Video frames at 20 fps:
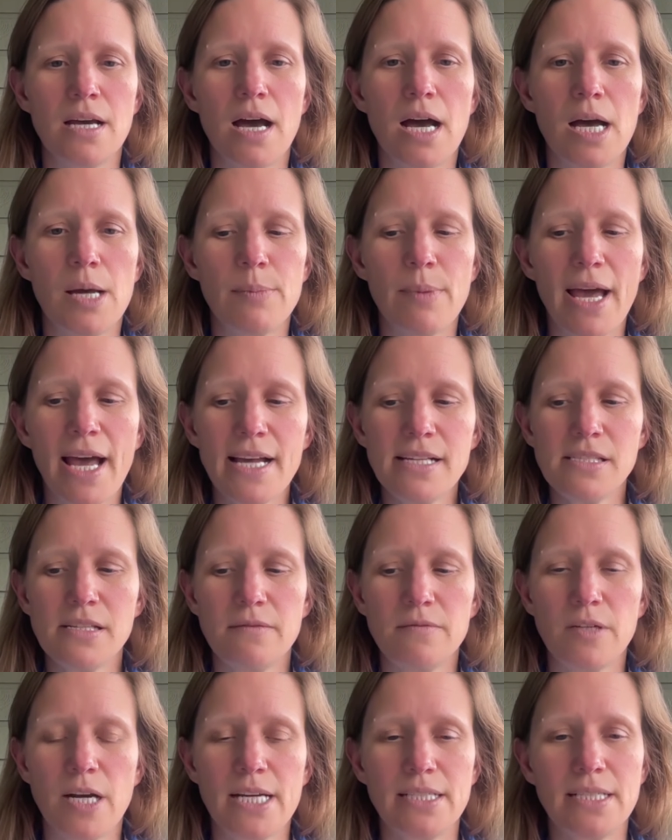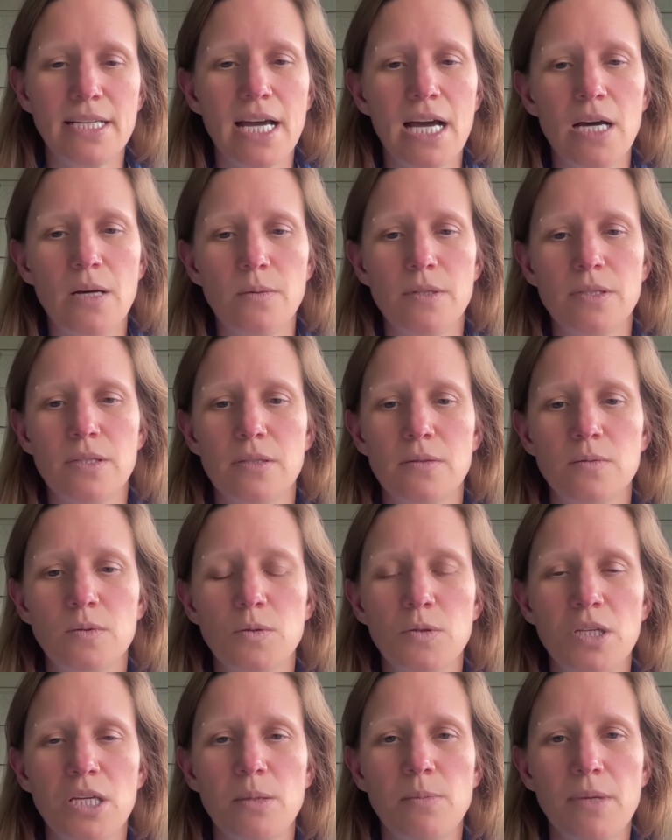Um, as of right now, what the
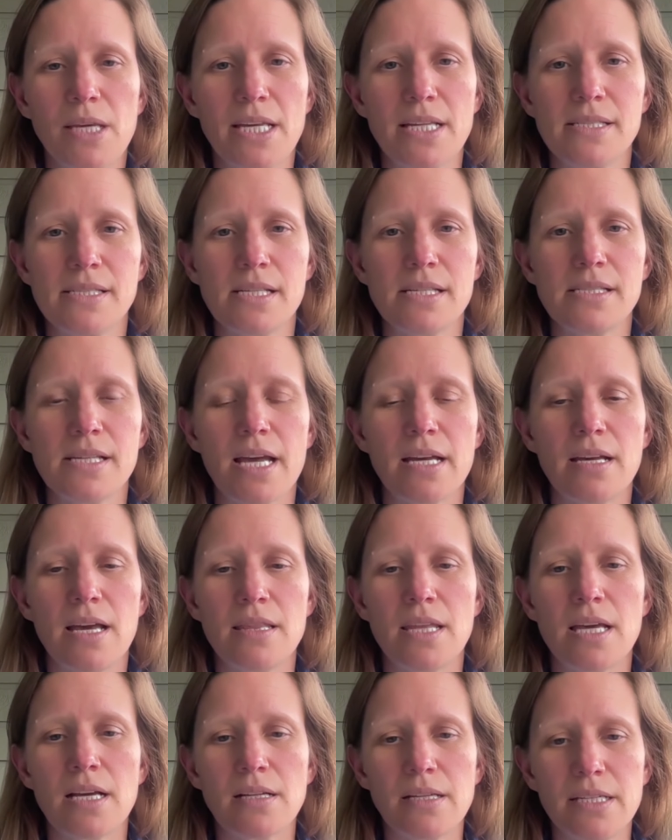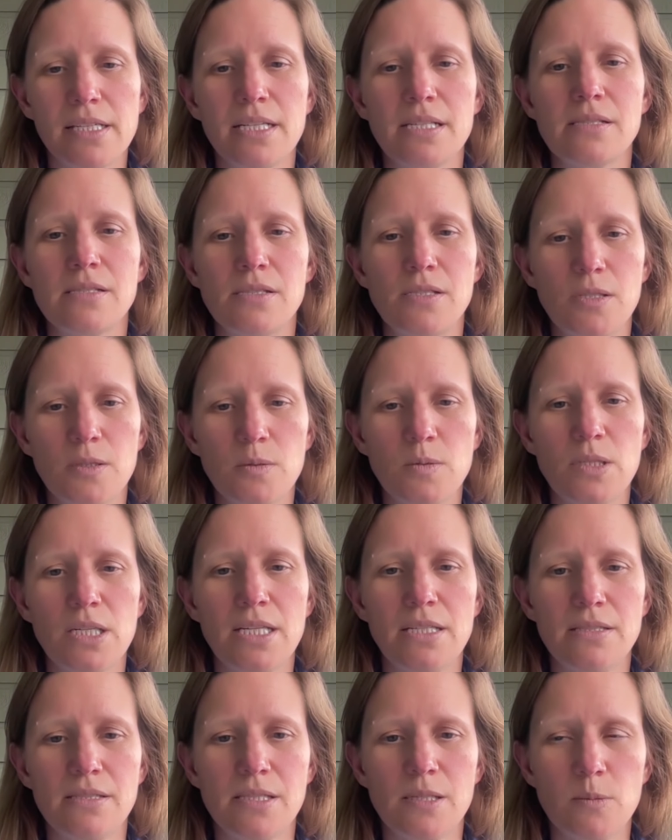ruling means is that, that clinics do
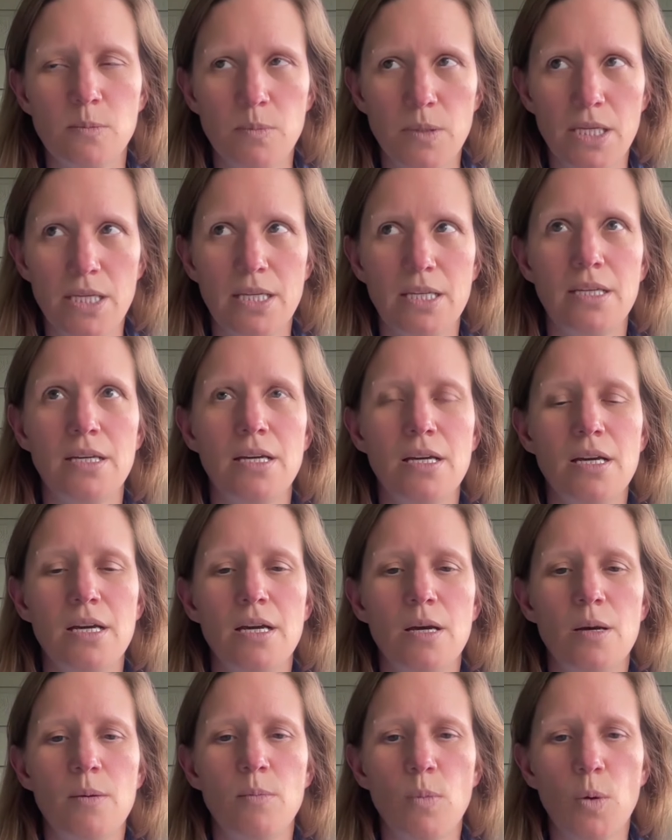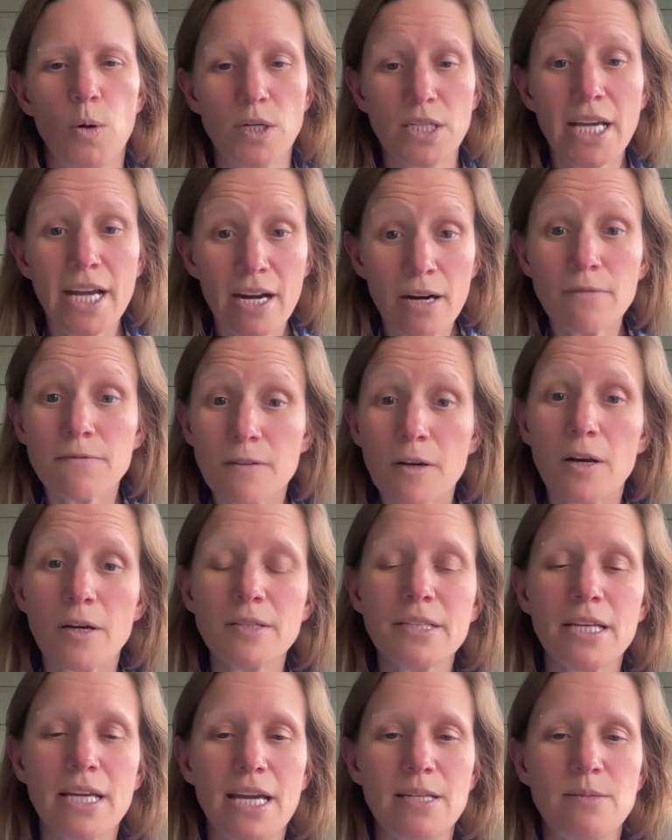need to be more
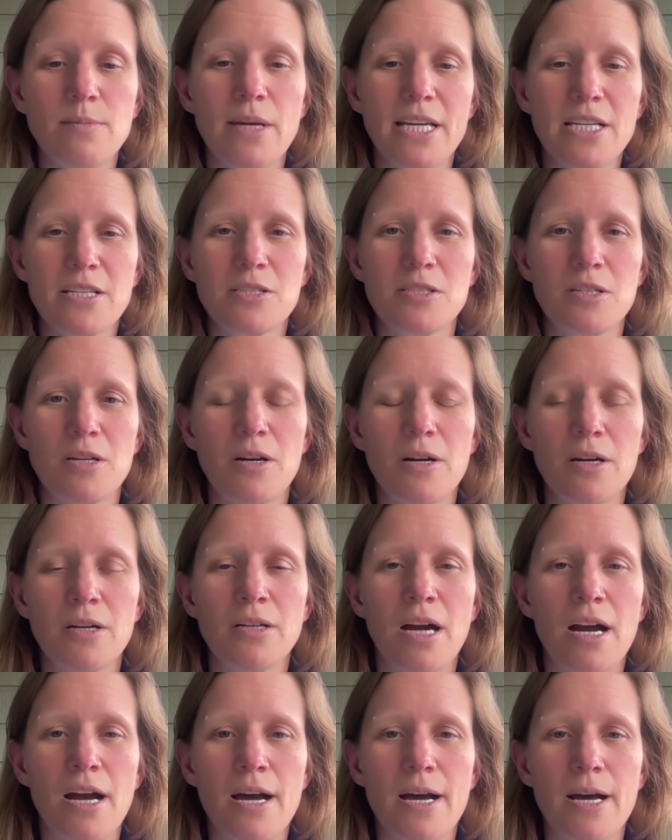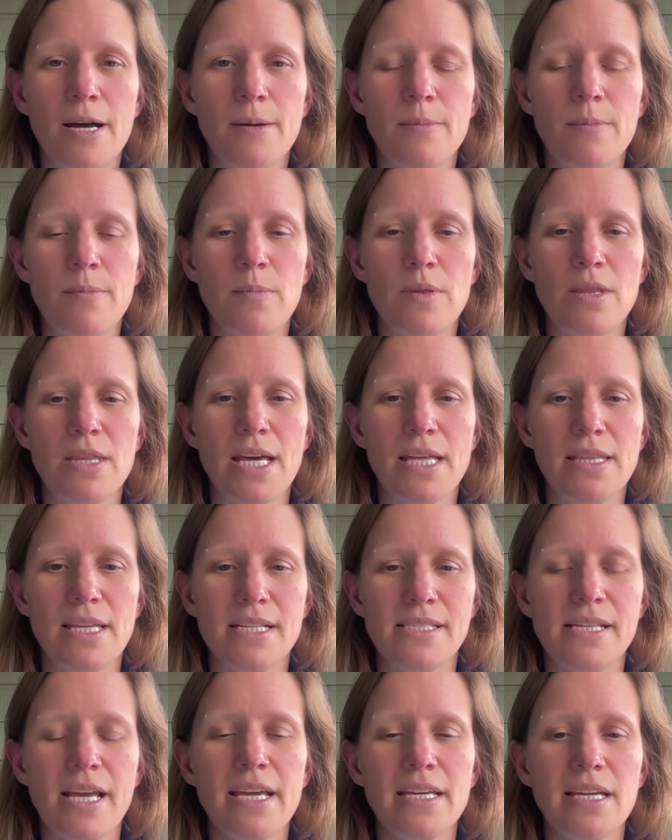careful and make sure um, that
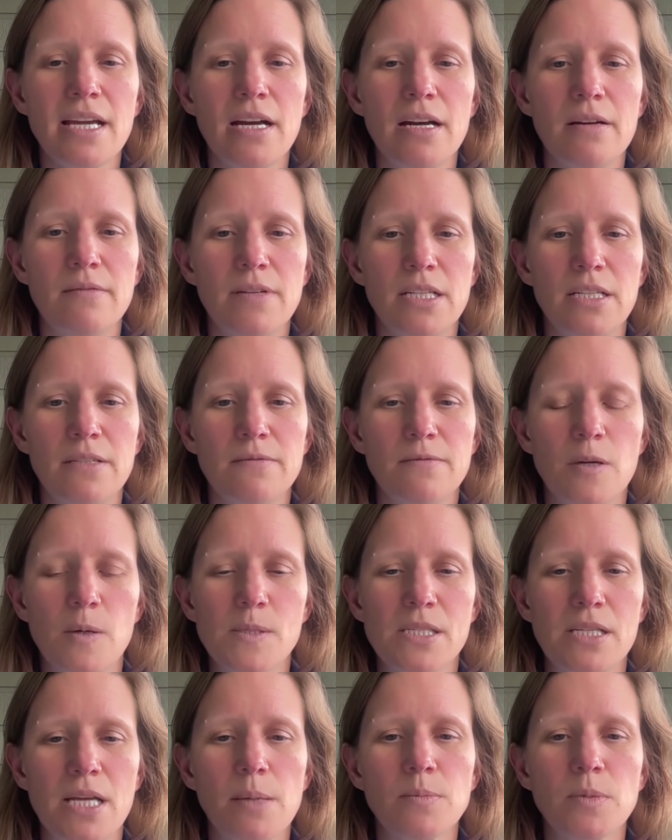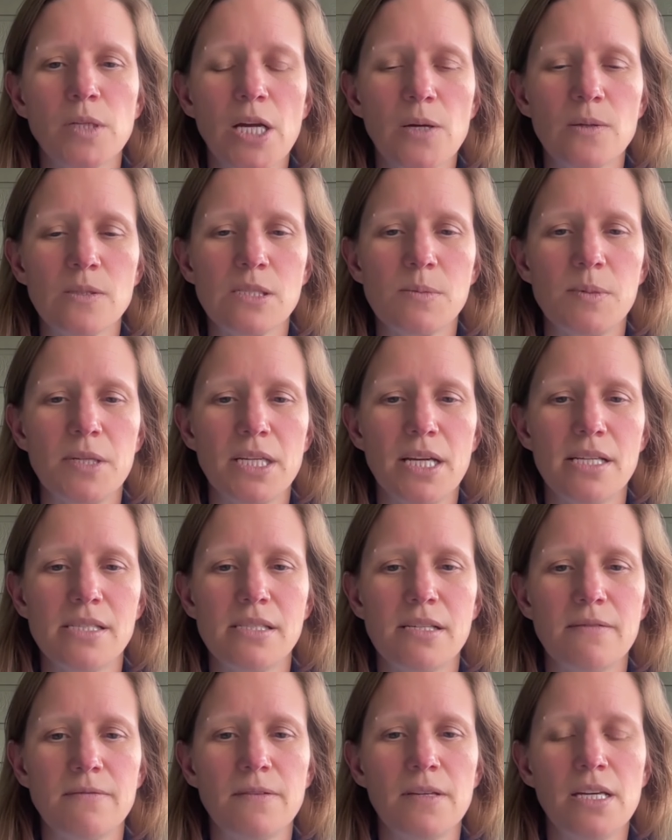they take care of any frozen embryos
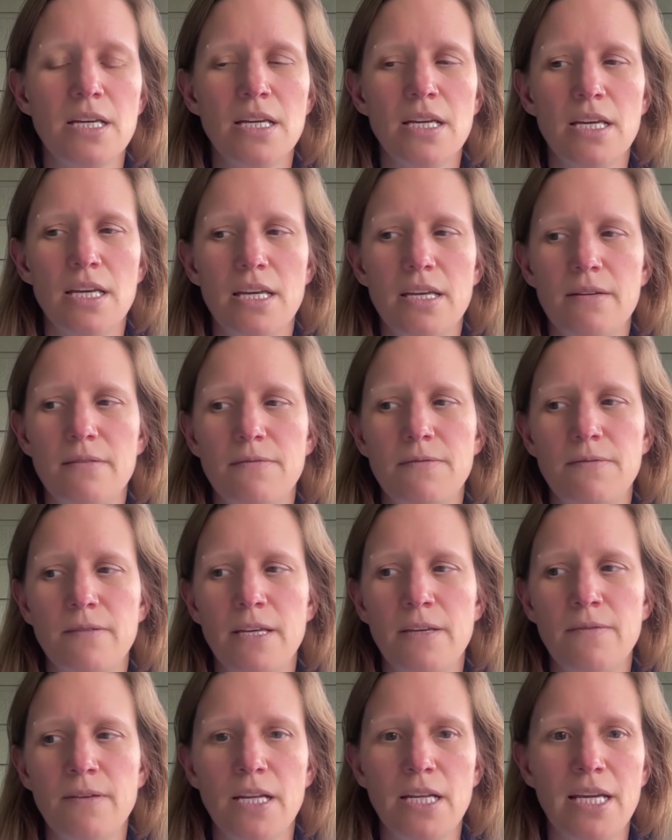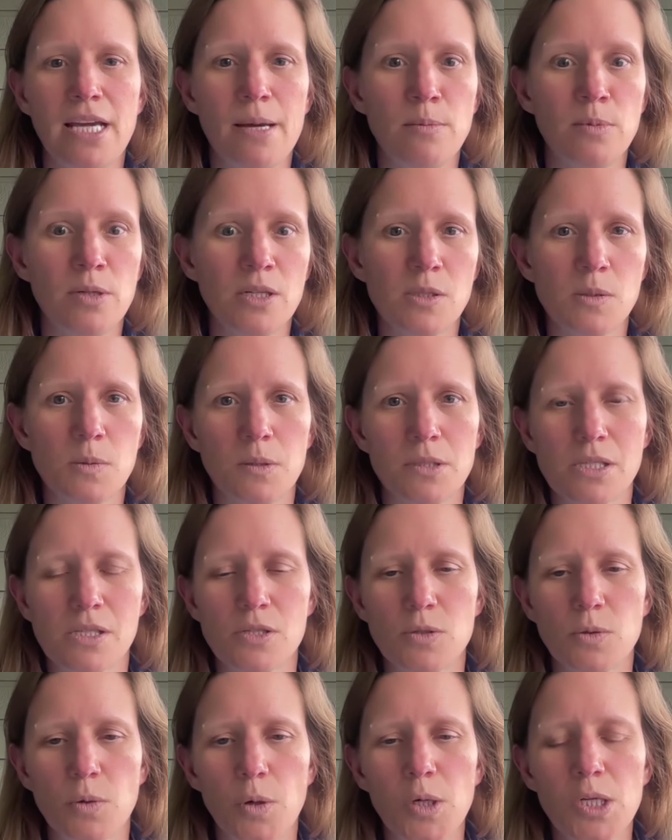because if if if any embryos were
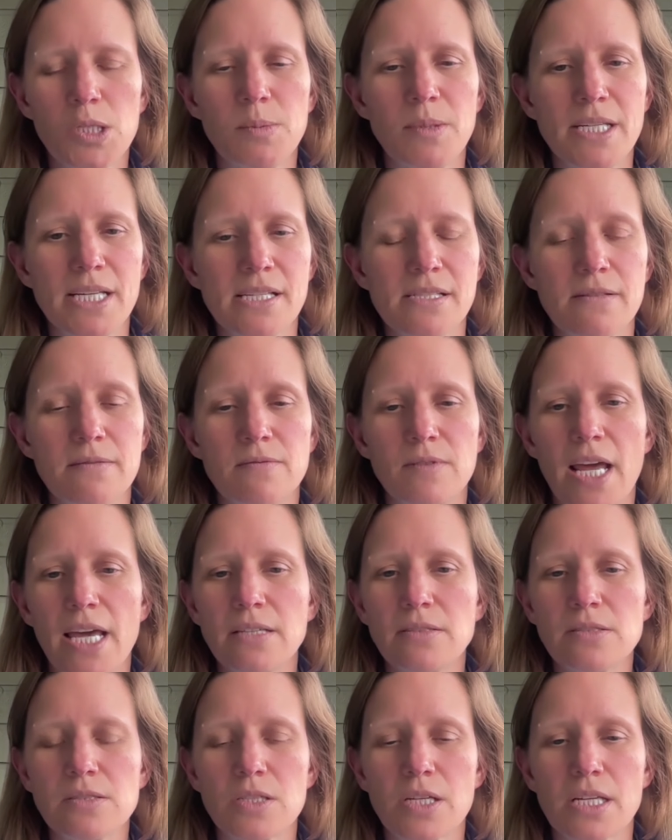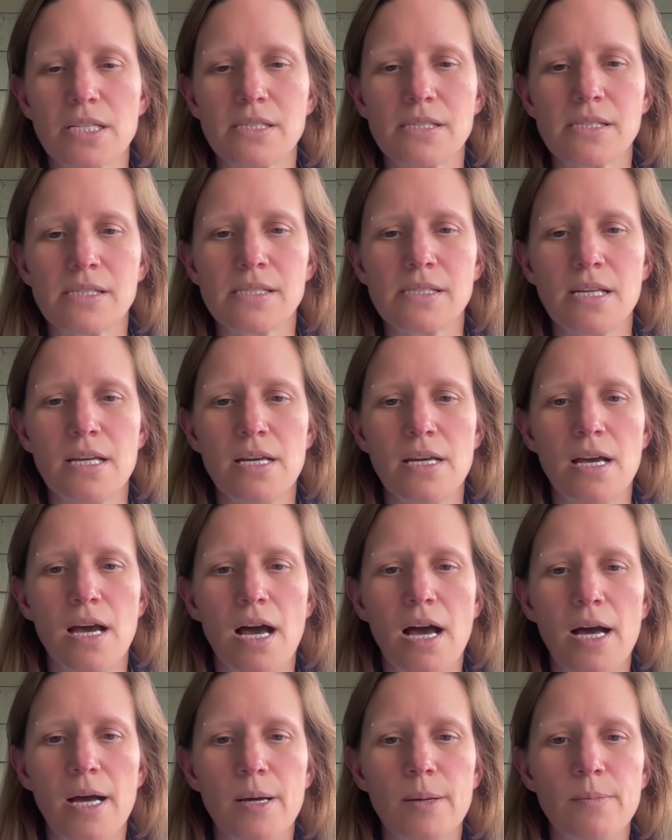destroyed because of negligence,
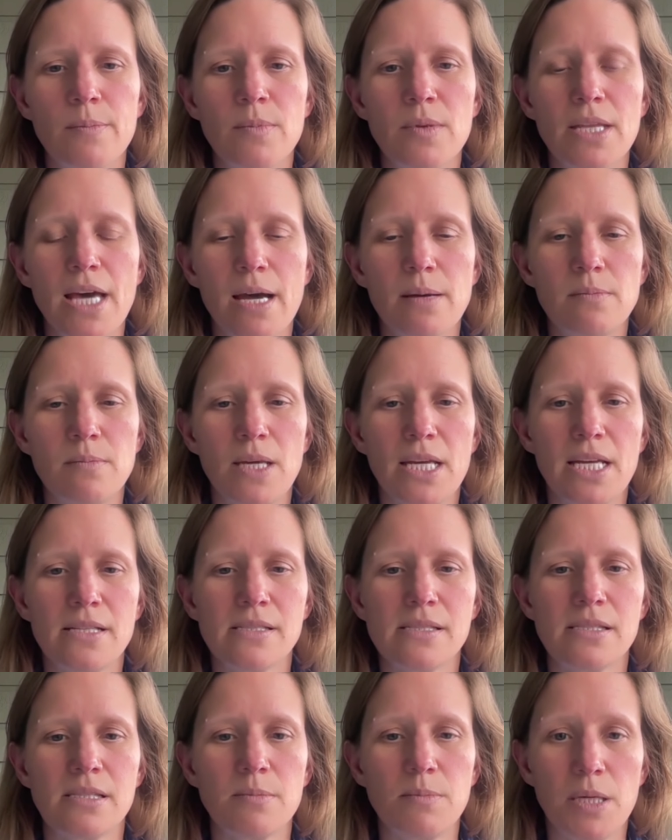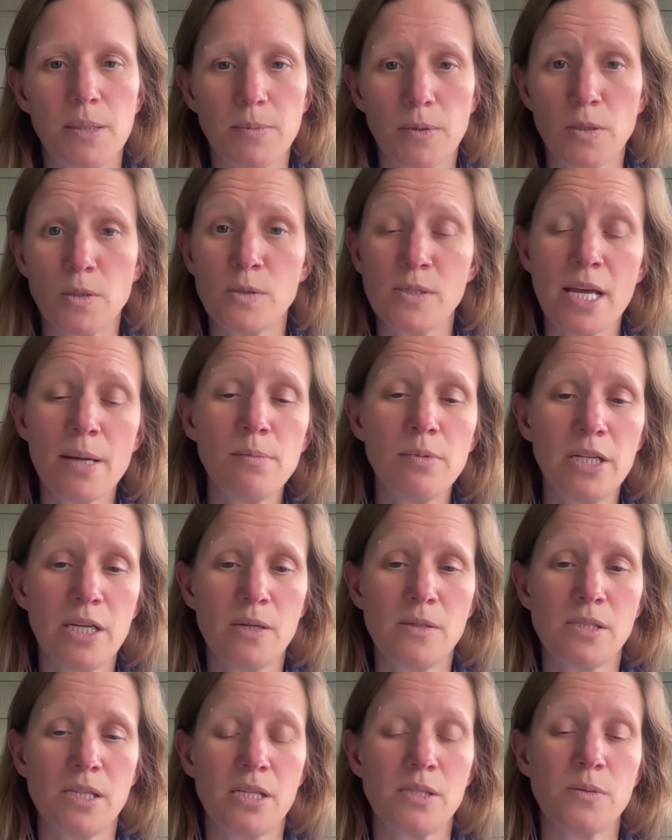um, that means the people whose
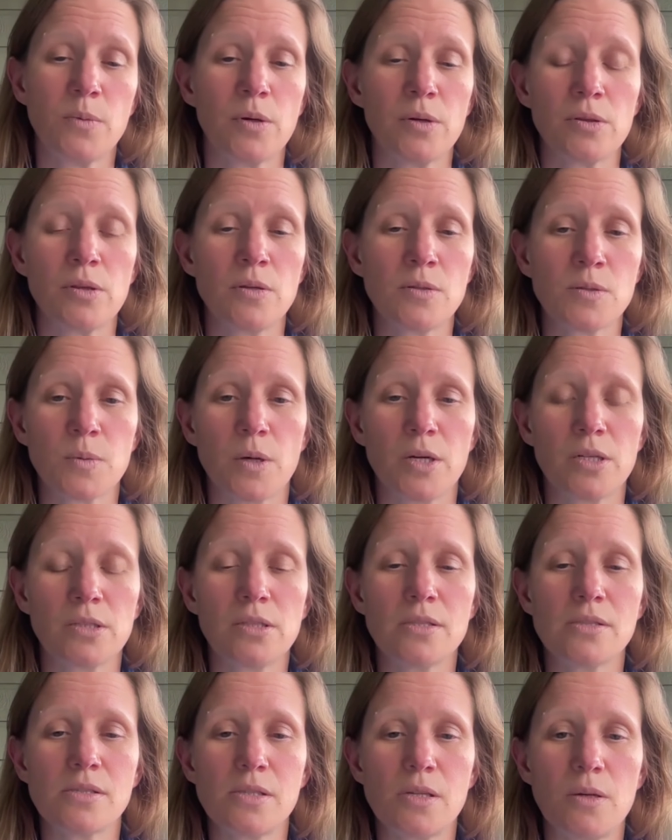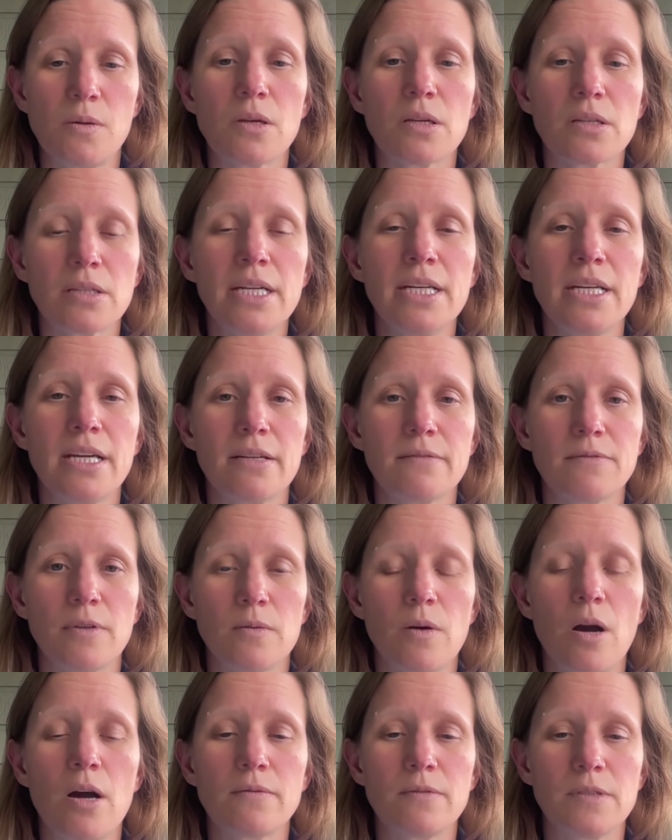embryos those were, those were could sue the clinic
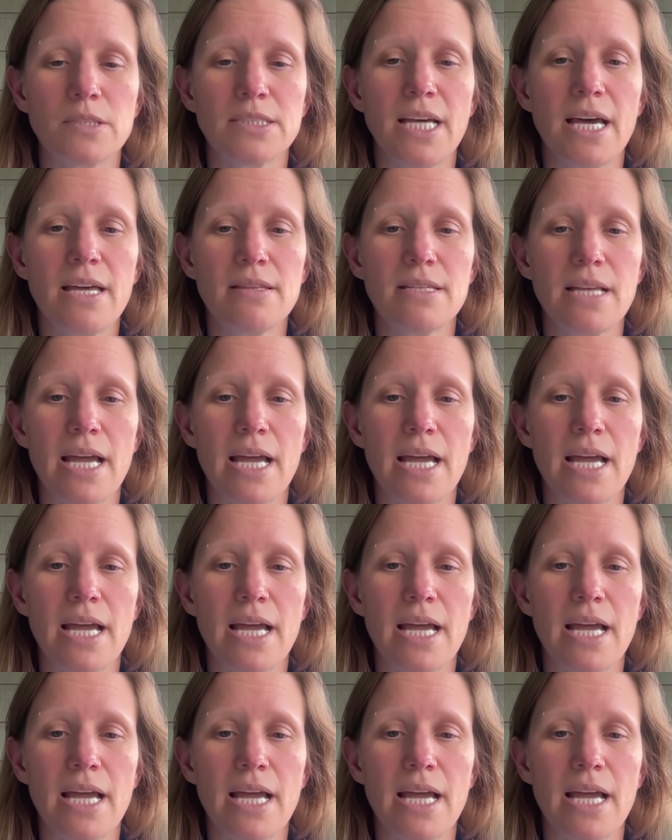for wrongful death.